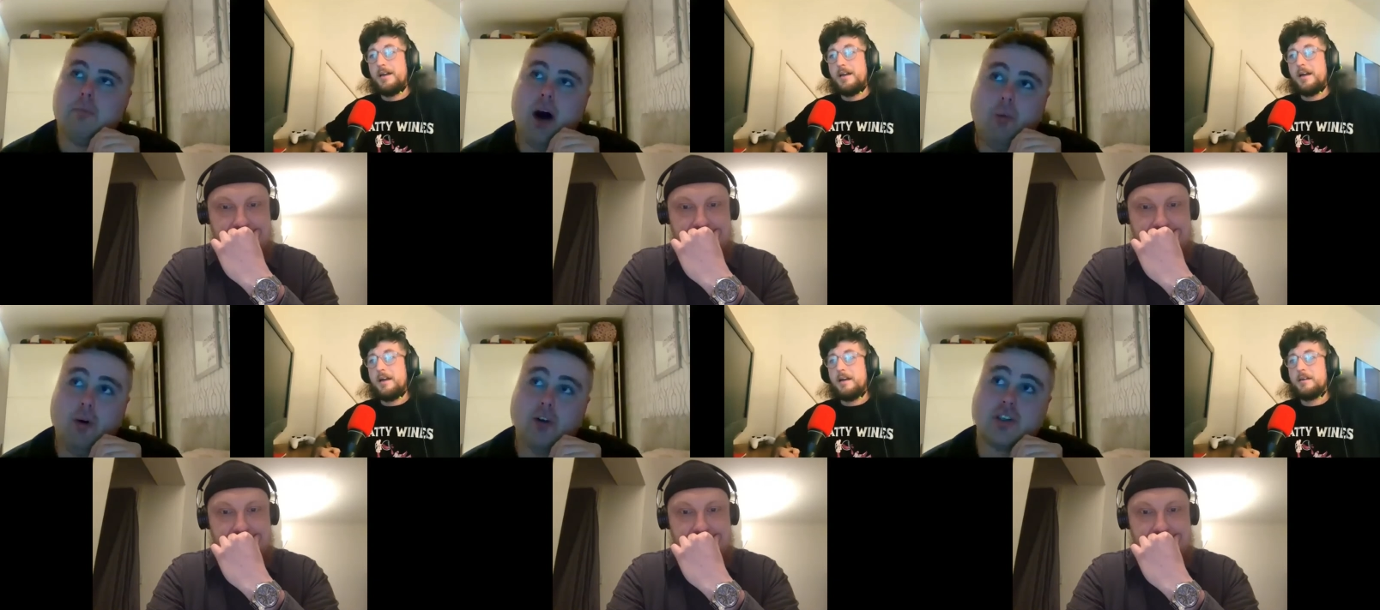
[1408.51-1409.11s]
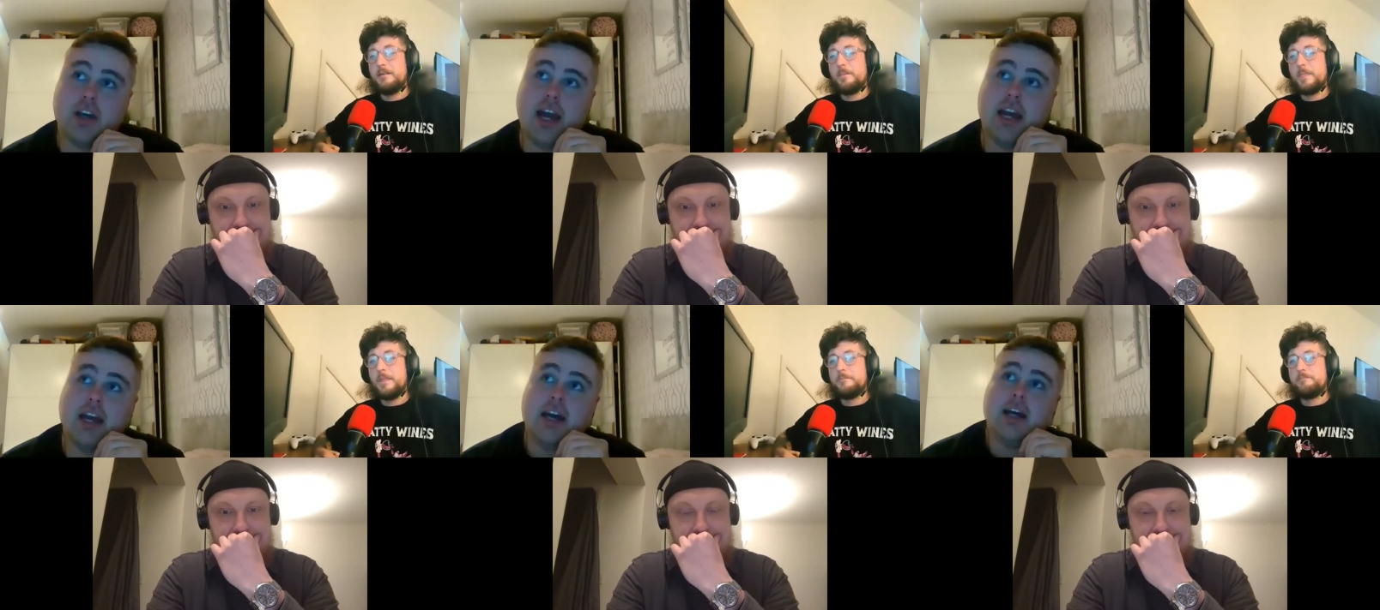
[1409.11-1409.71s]
Speaker 1: But I will say,
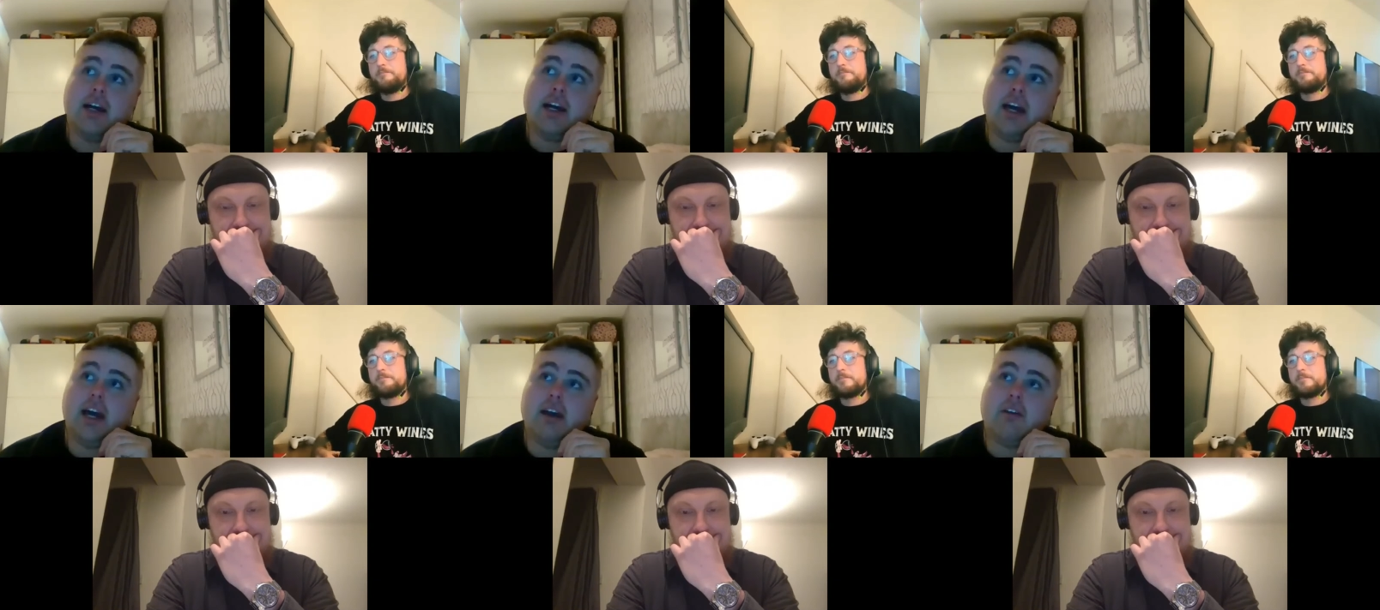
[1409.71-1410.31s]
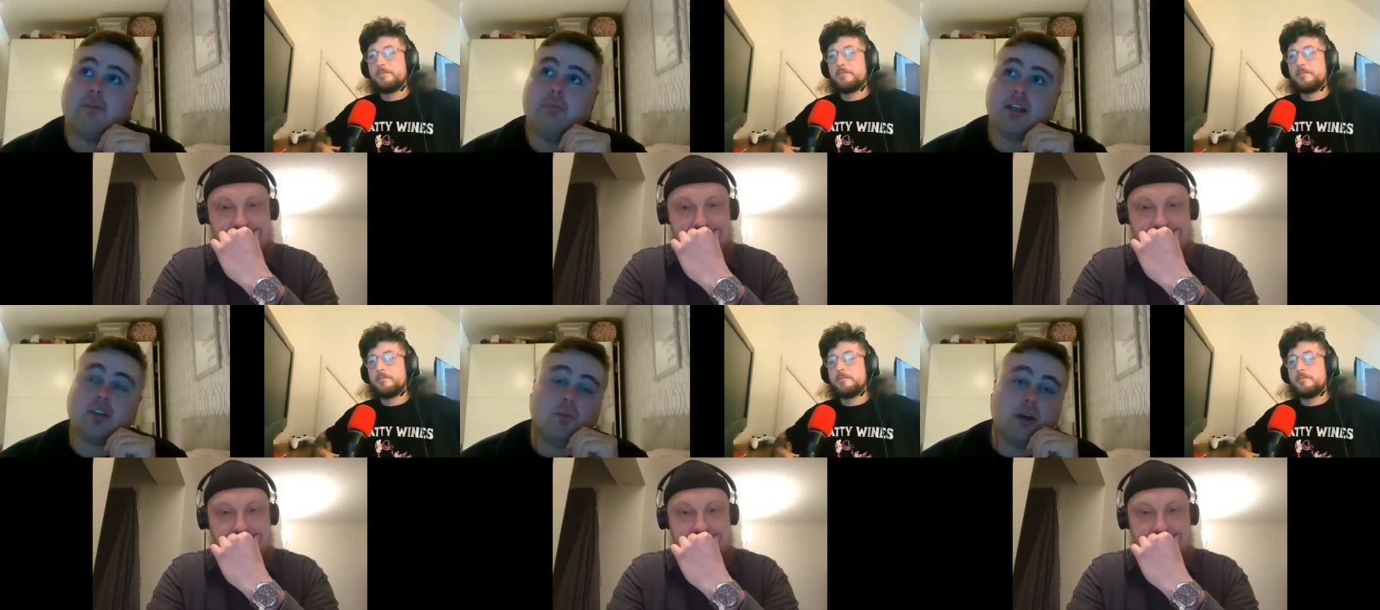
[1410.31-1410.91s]
if
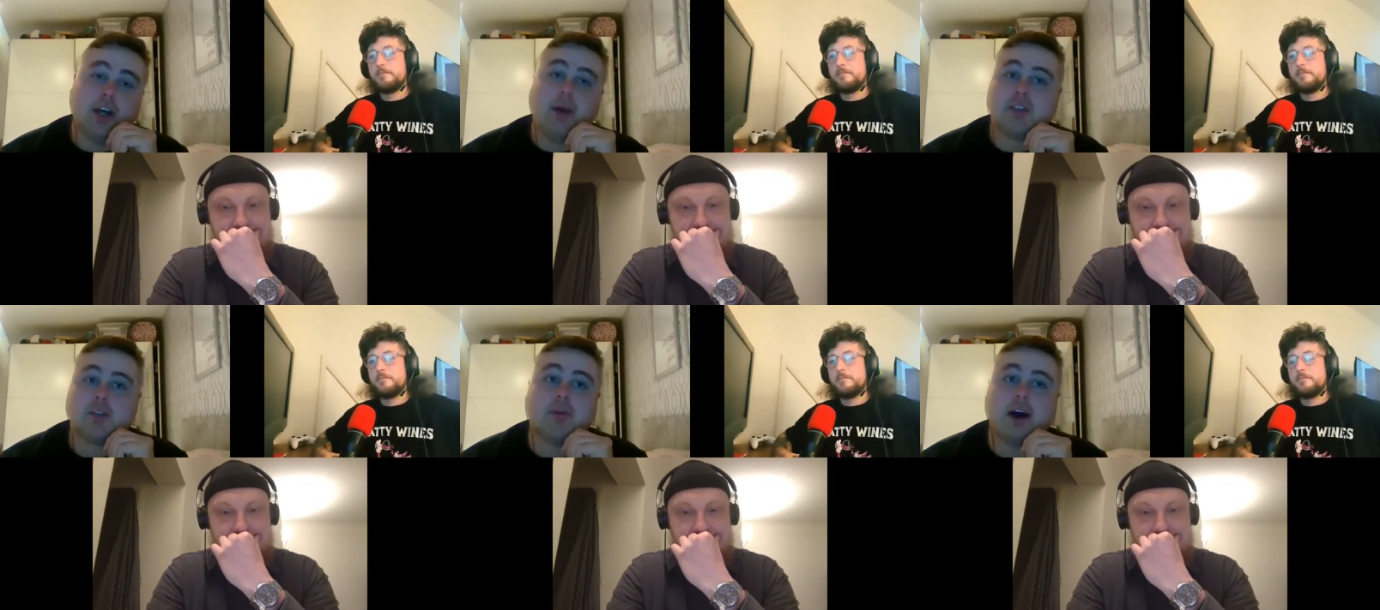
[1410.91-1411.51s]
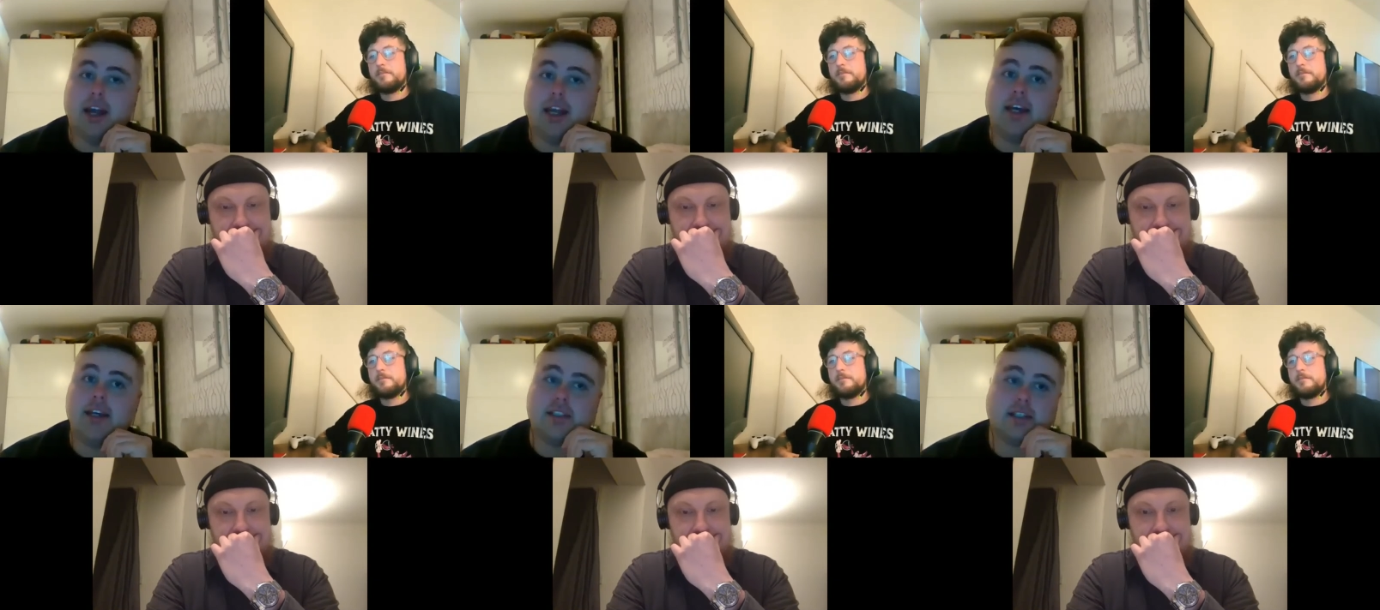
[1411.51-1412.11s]
Mr. Williams is playing,
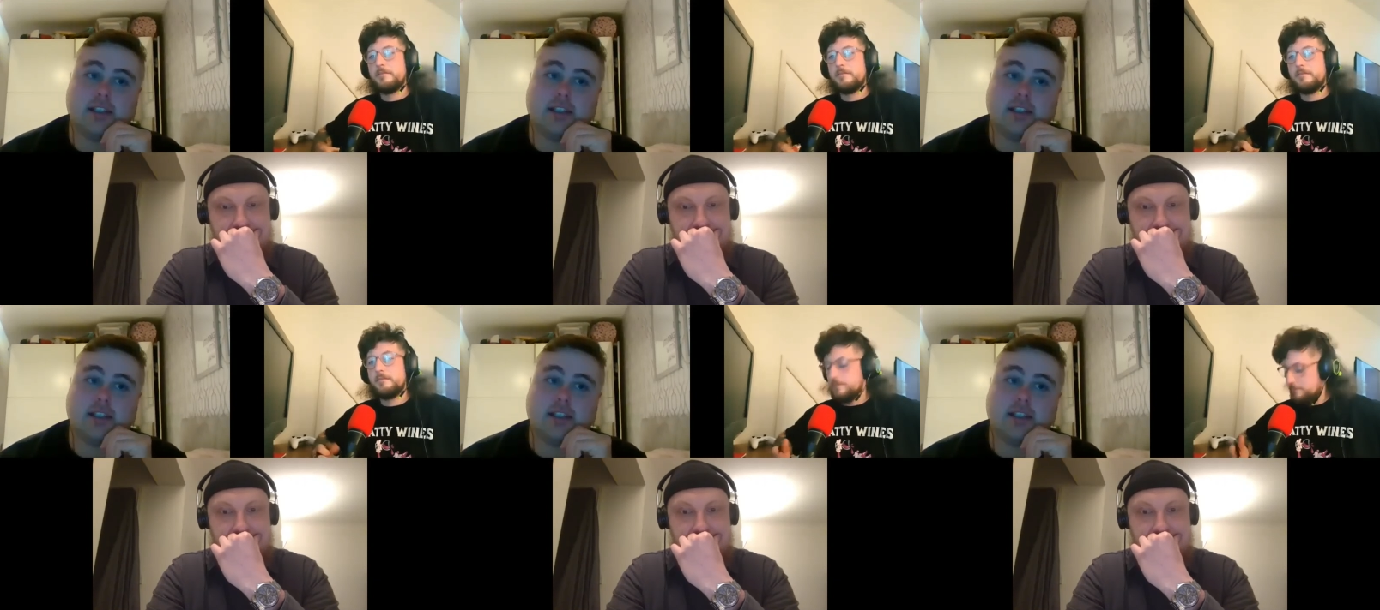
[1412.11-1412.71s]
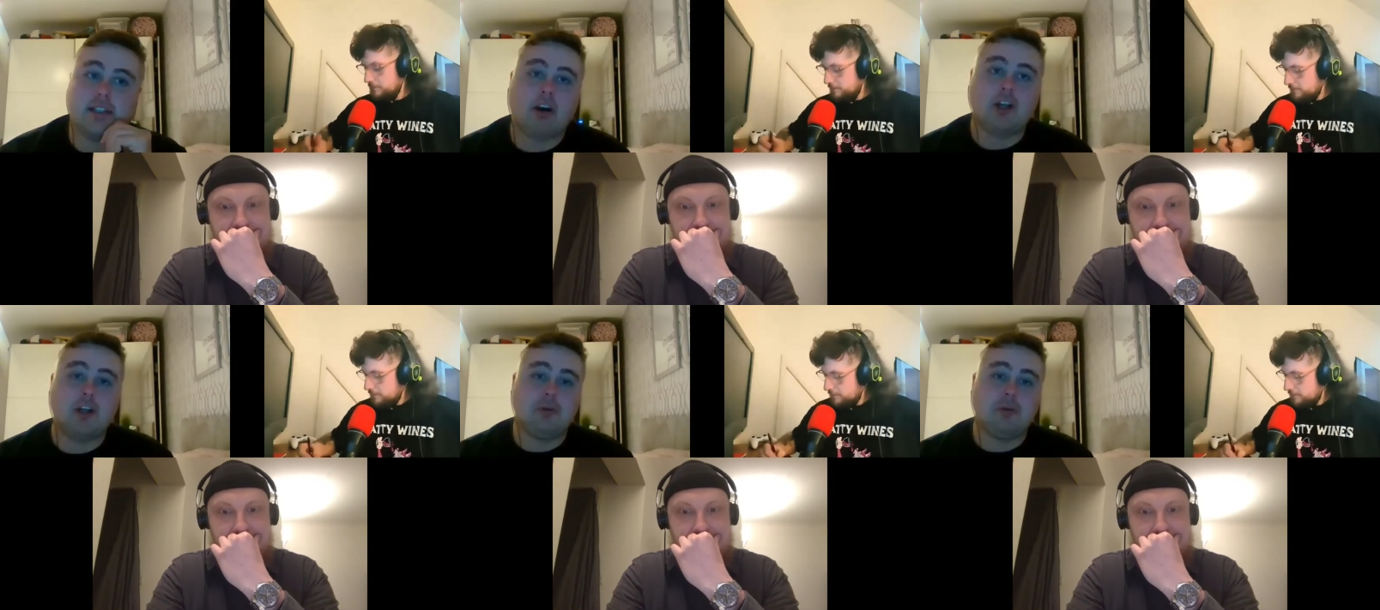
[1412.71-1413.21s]
he's he's, he's a walking double